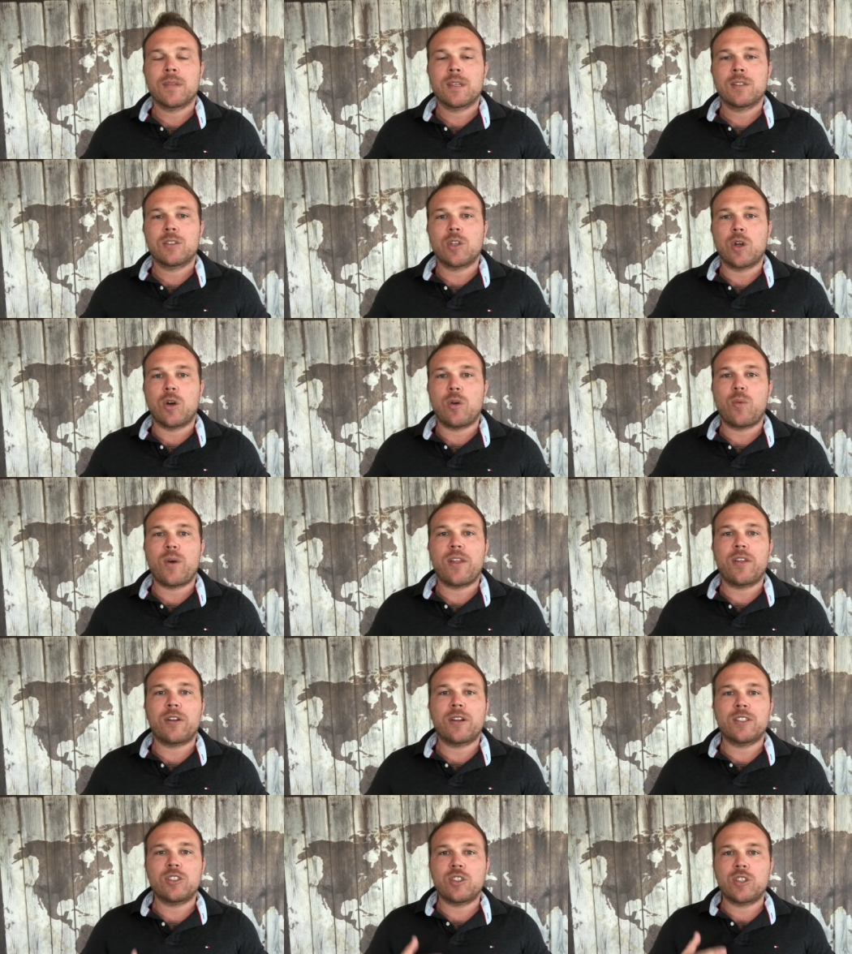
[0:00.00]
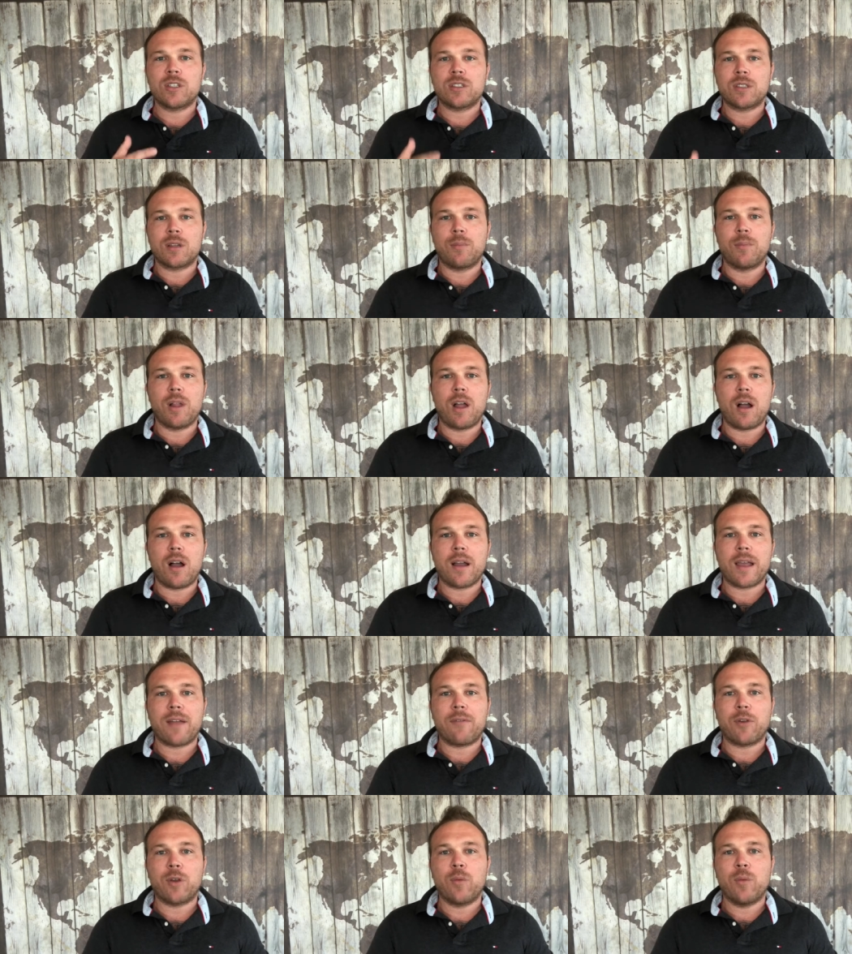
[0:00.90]
So whether it's just a blog
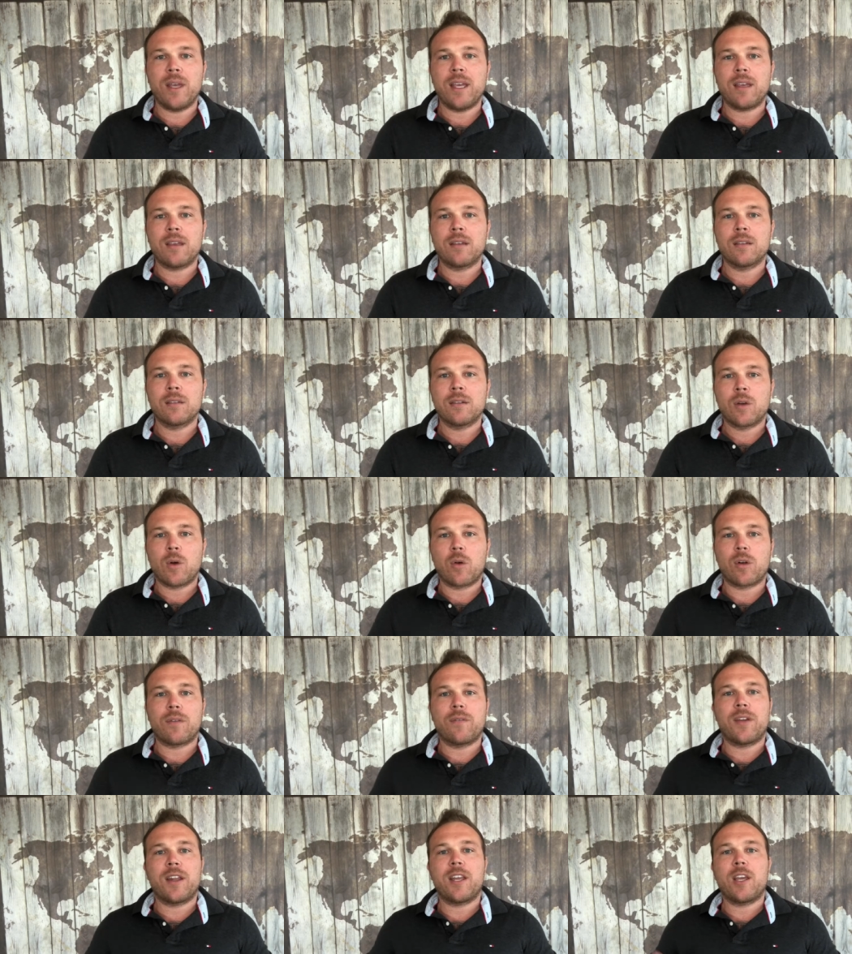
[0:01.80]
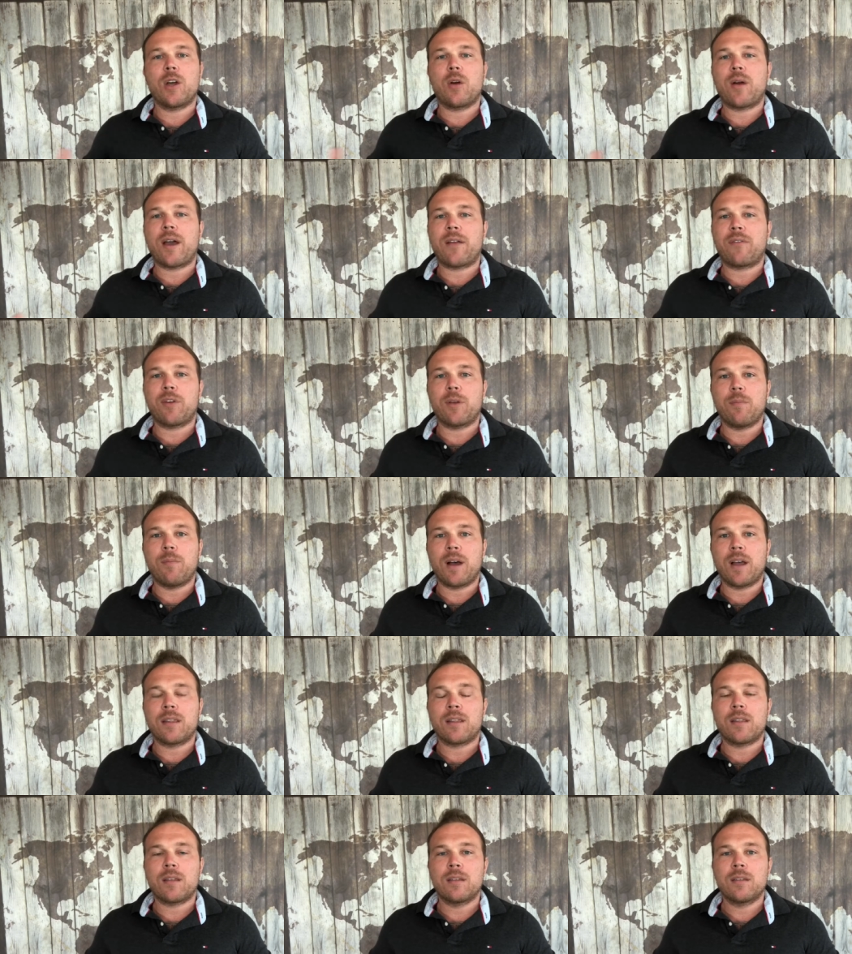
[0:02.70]
every week or a video every
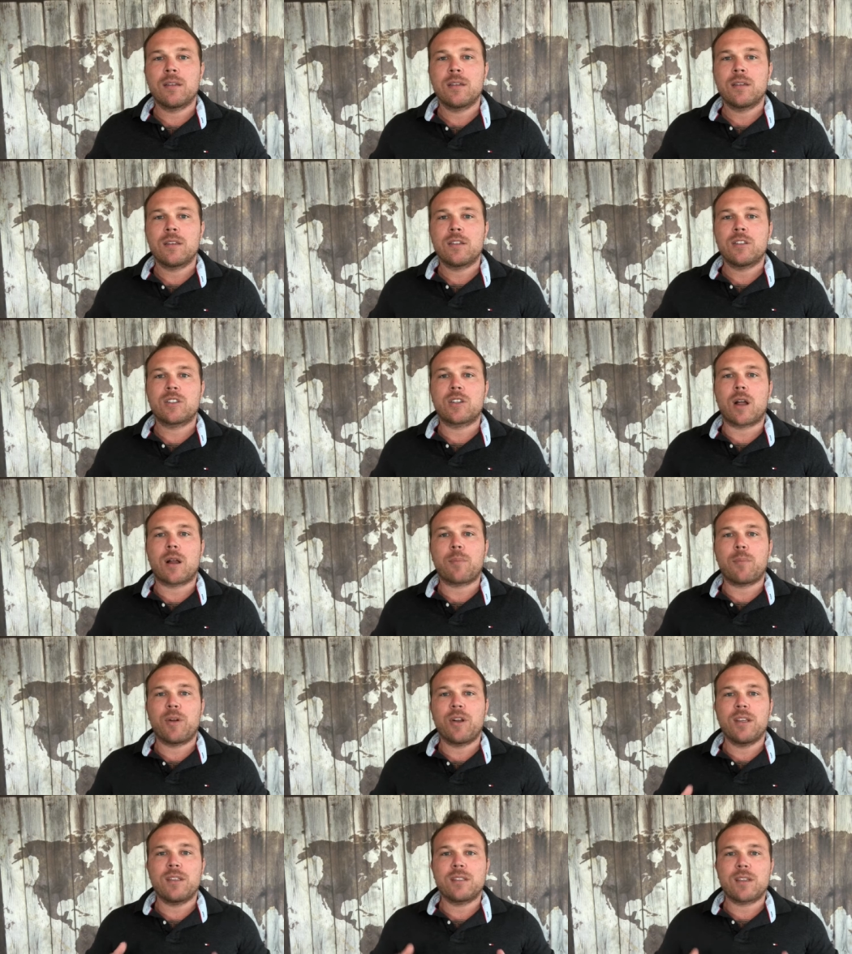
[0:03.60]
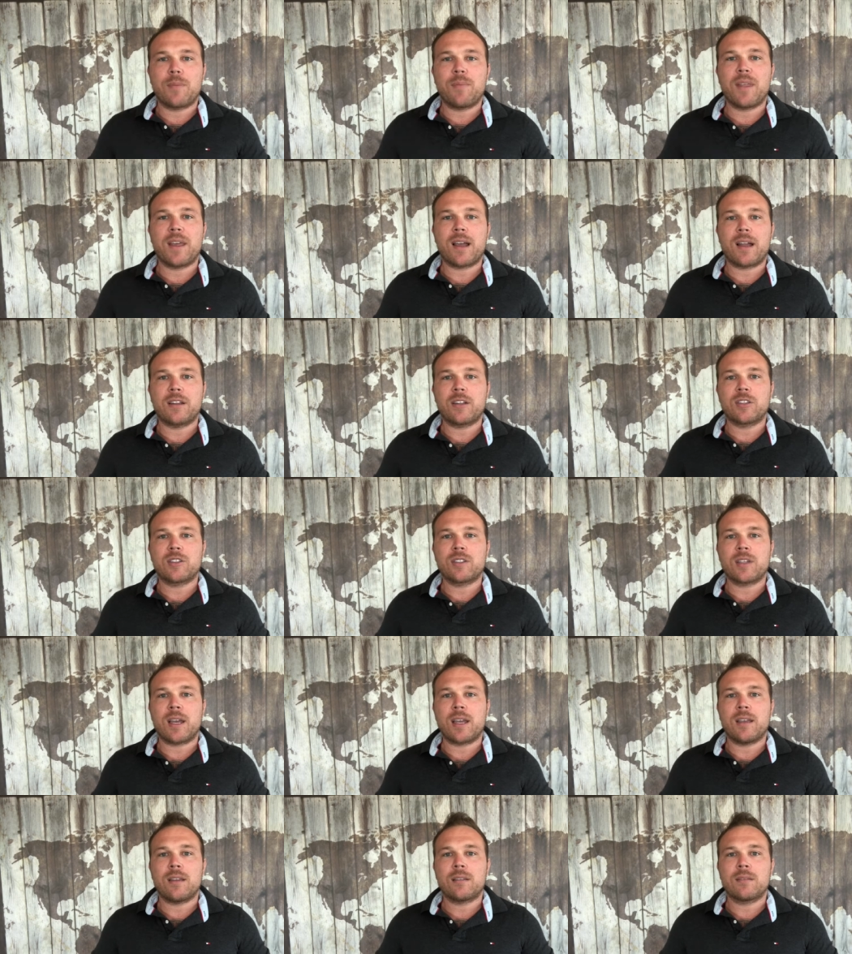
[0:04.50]
month, start putting something on your
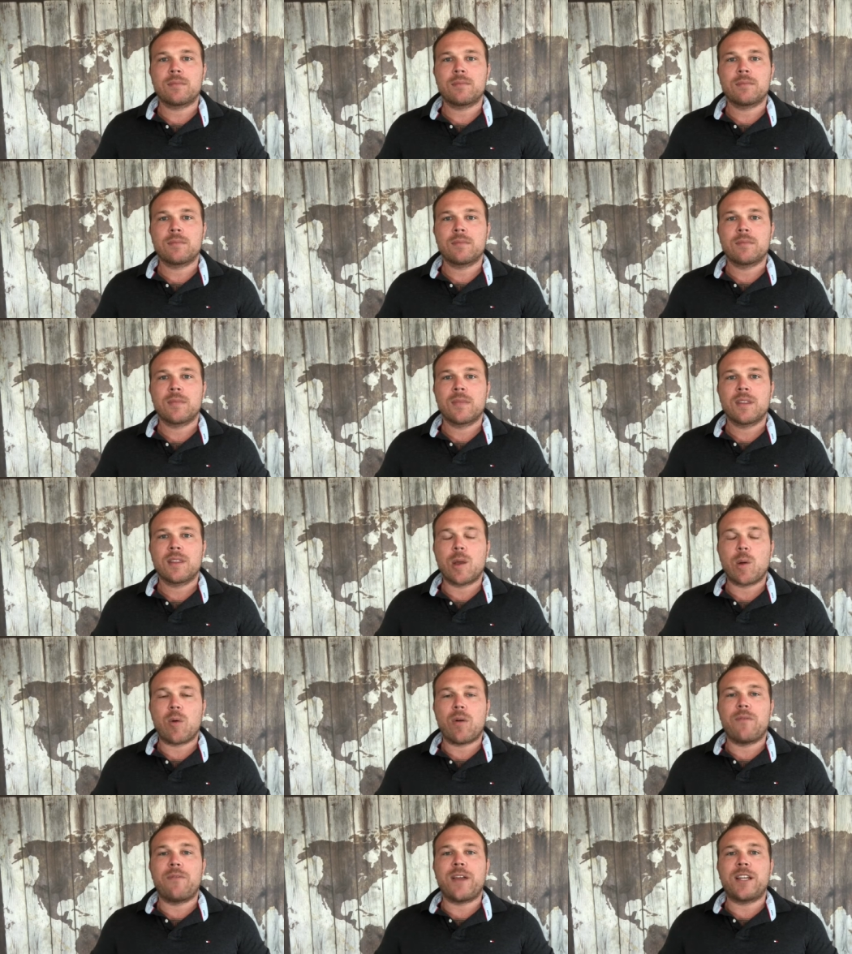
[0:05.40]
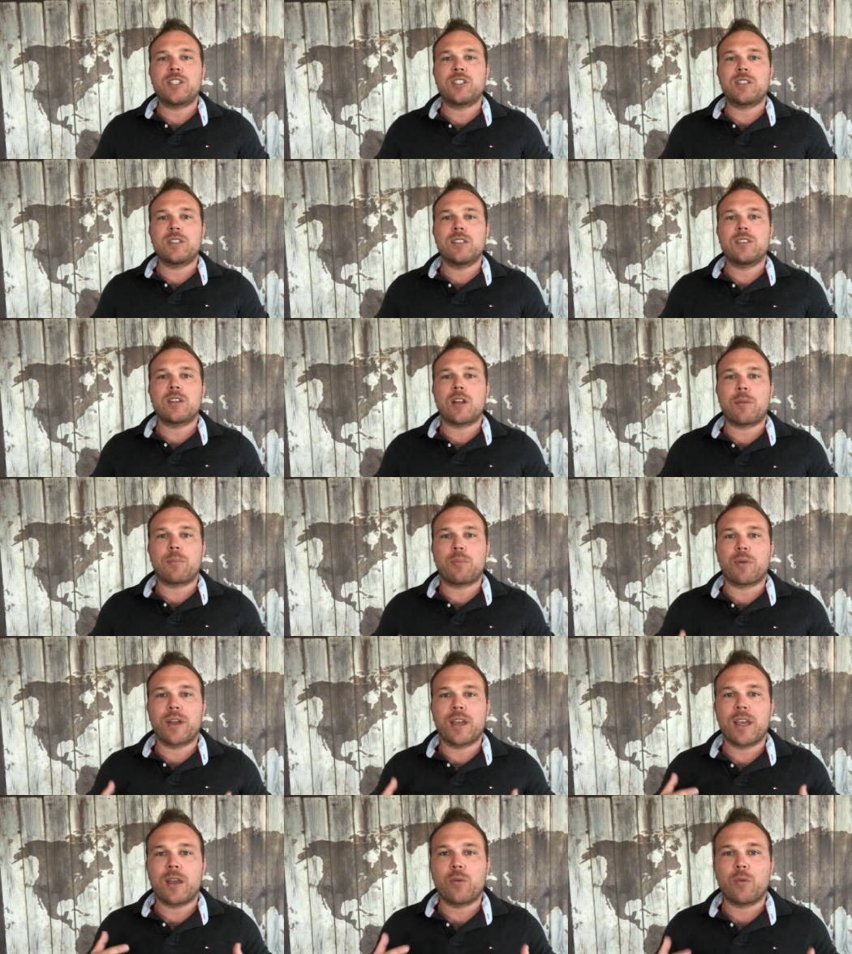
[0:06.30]
site that will eventually start
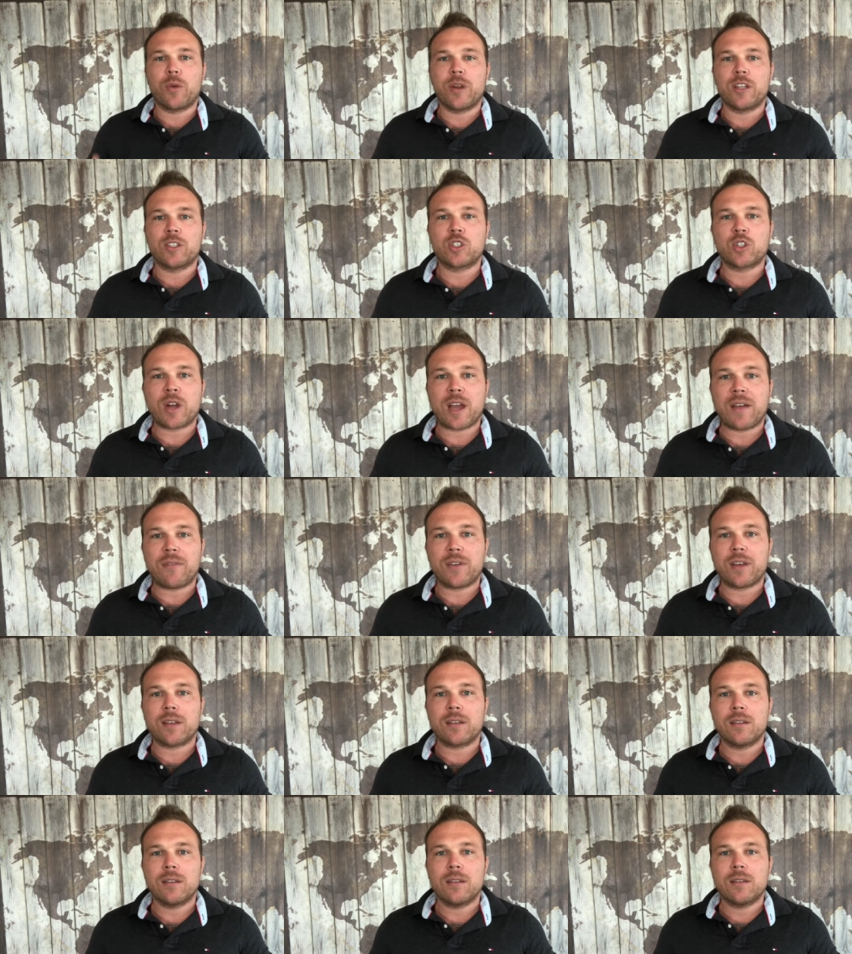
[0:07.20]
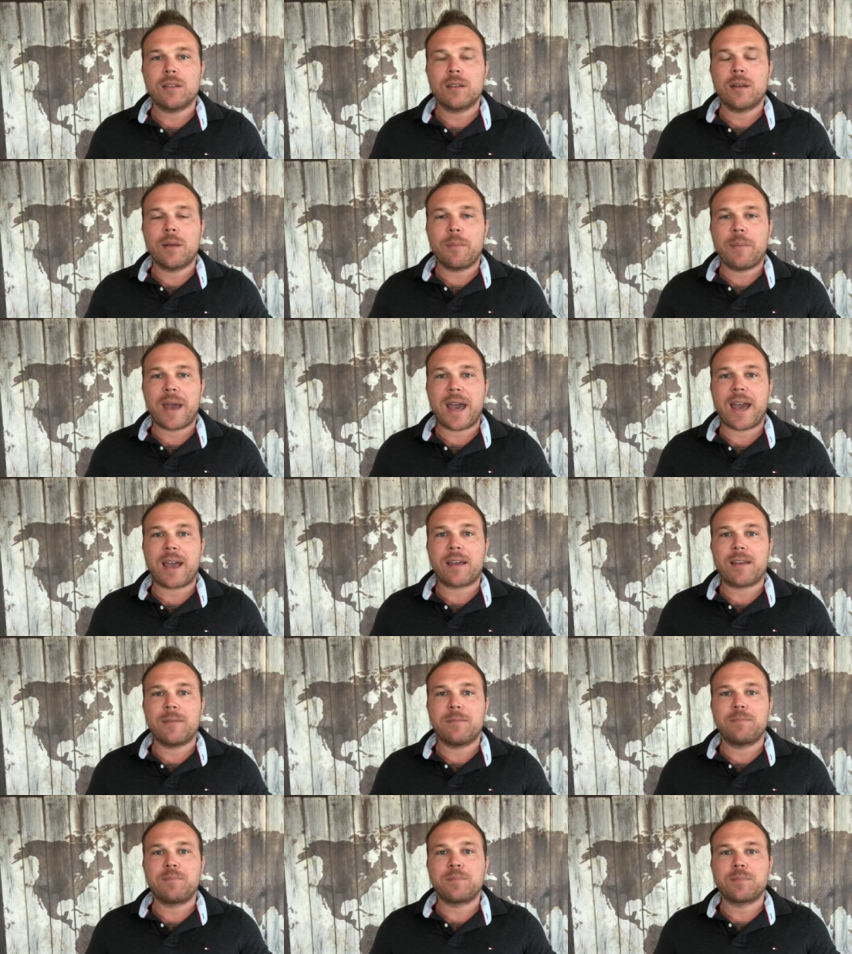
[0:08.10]
bringing real traffic back.